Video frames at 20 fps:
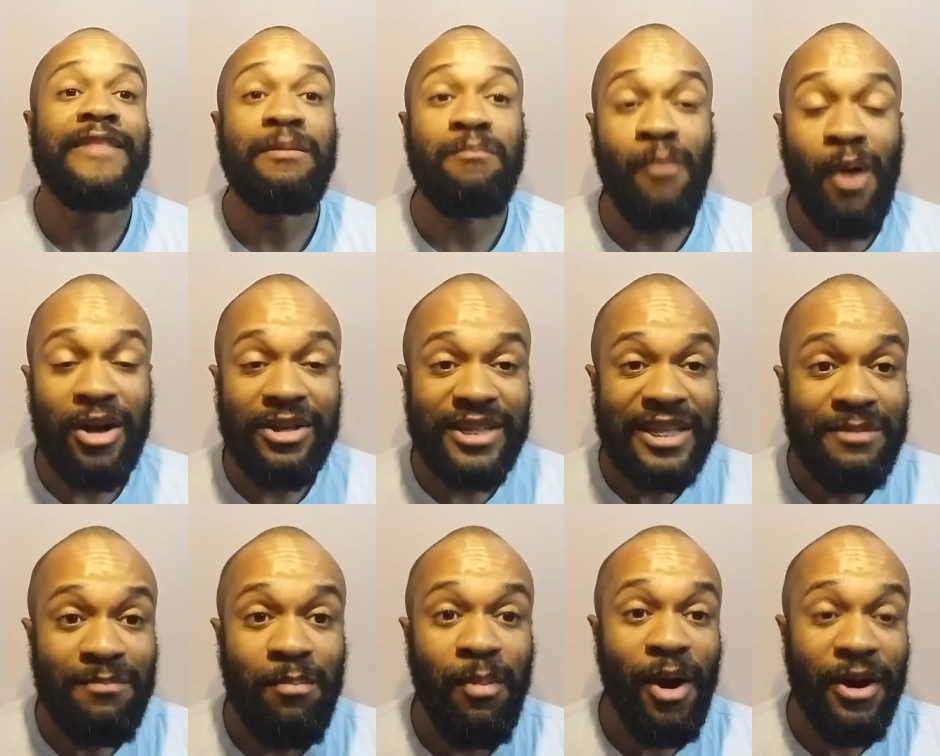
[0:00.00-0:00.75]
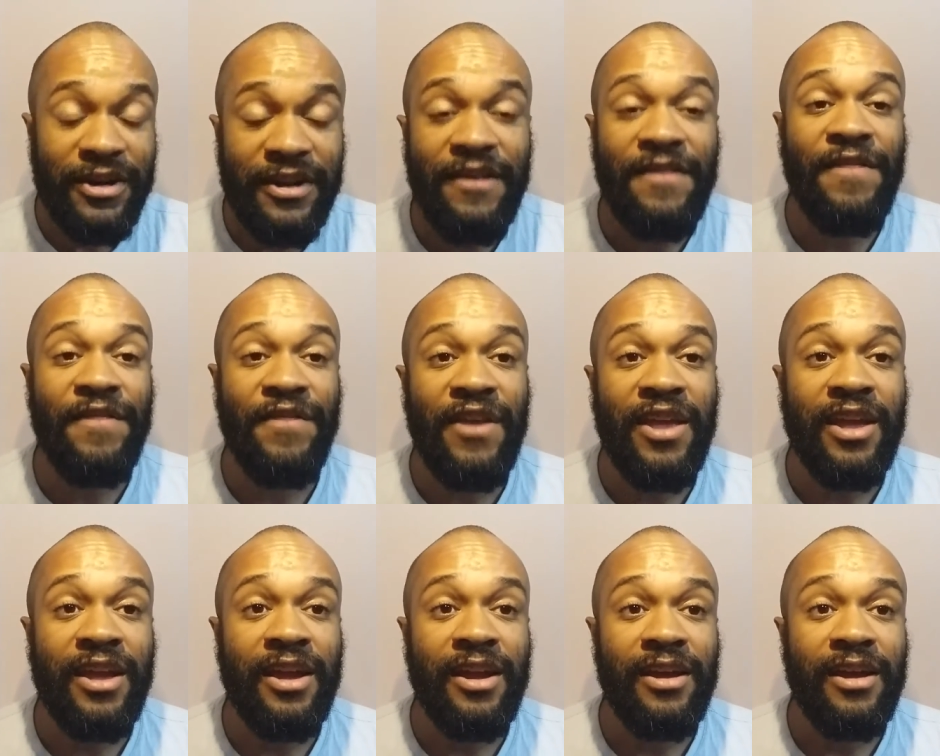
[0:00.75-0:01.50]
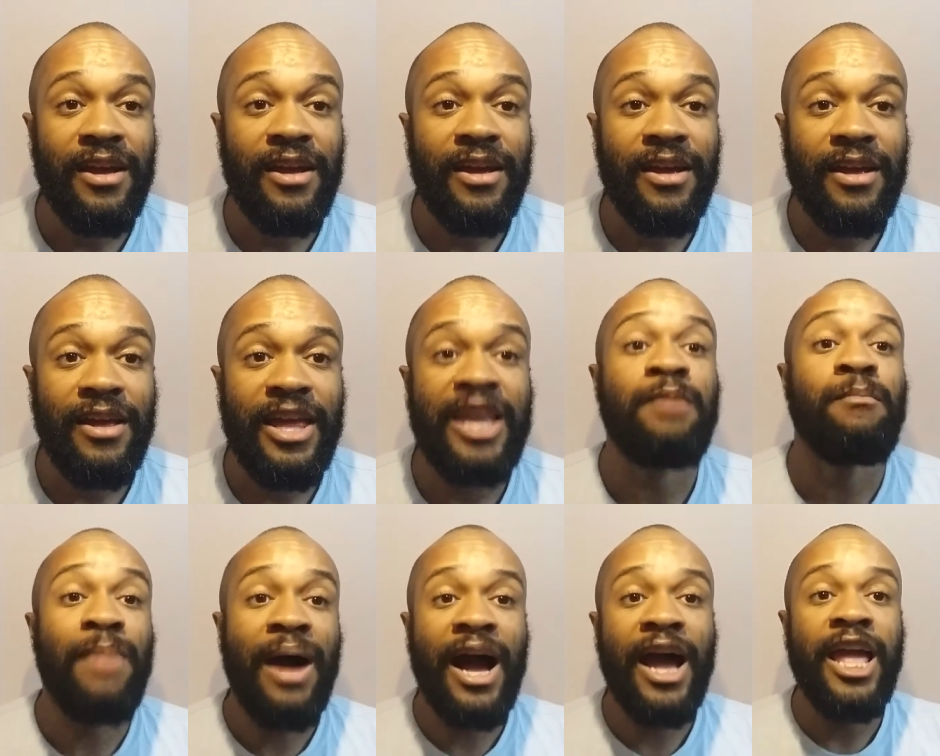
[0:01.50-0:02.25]
The most important thing
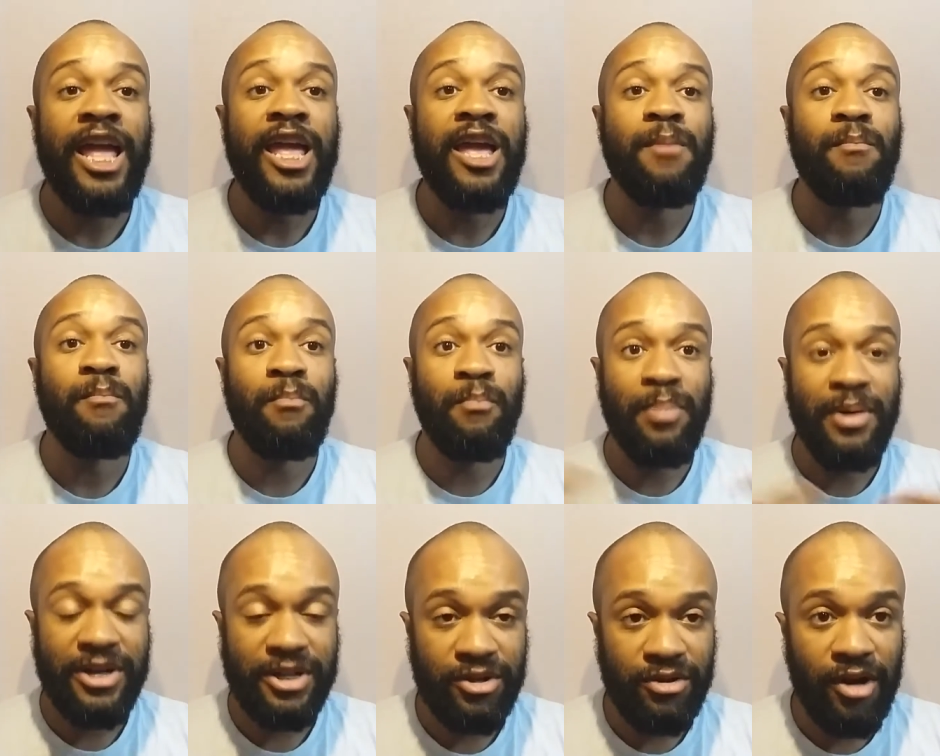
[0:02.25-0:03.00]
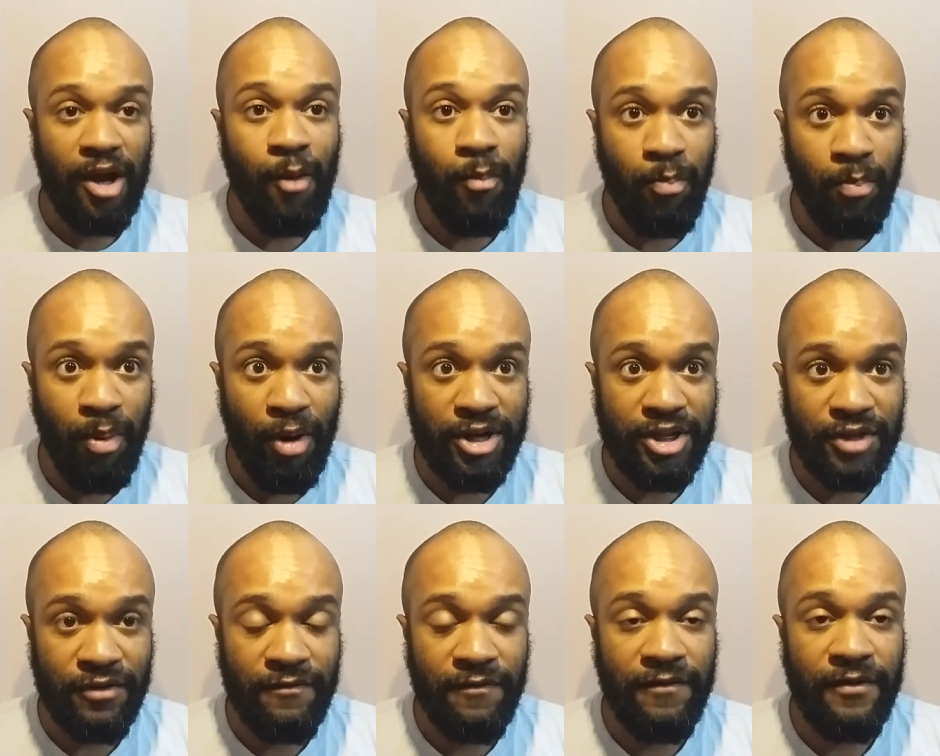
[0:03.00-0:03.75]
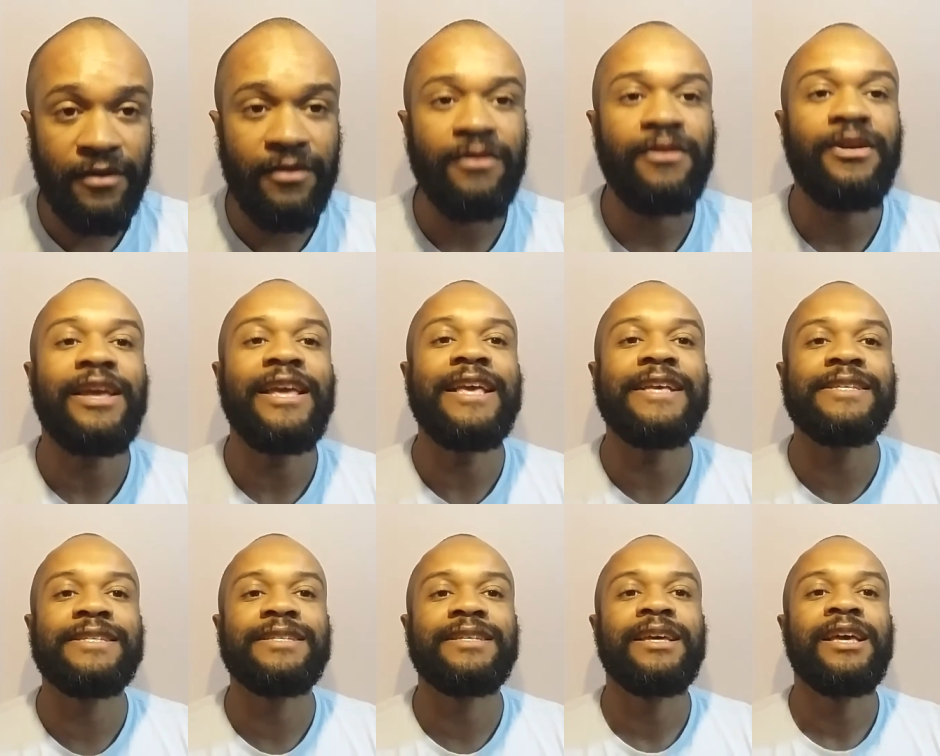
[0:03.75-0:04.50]
in my personal point of view
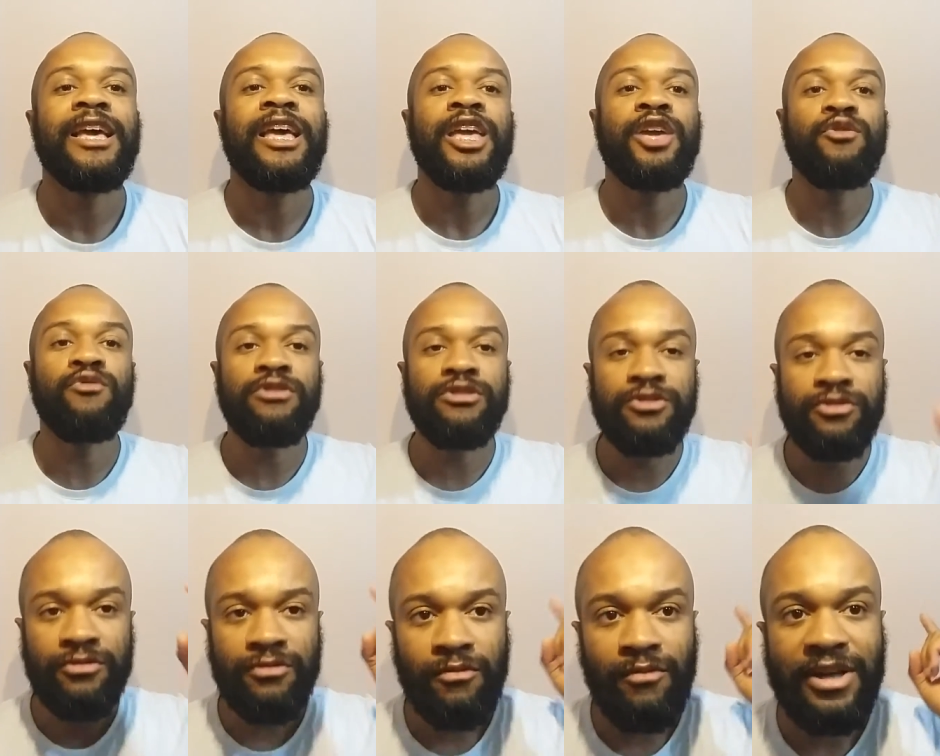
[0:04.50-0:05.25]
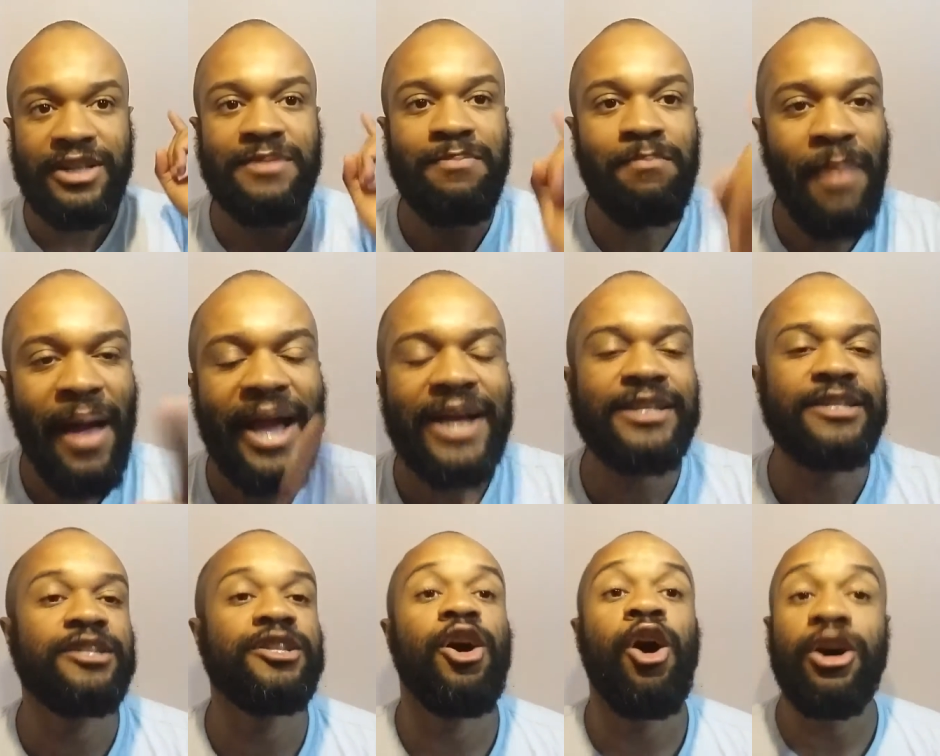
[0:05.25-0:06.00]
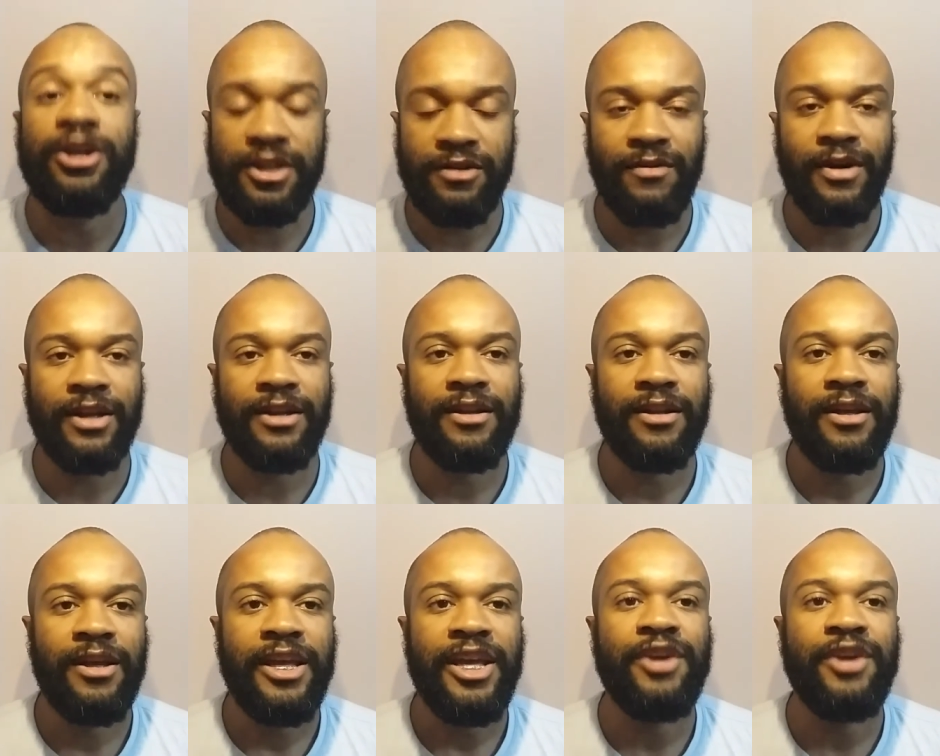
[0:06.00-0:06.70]
is you need to respect the other one.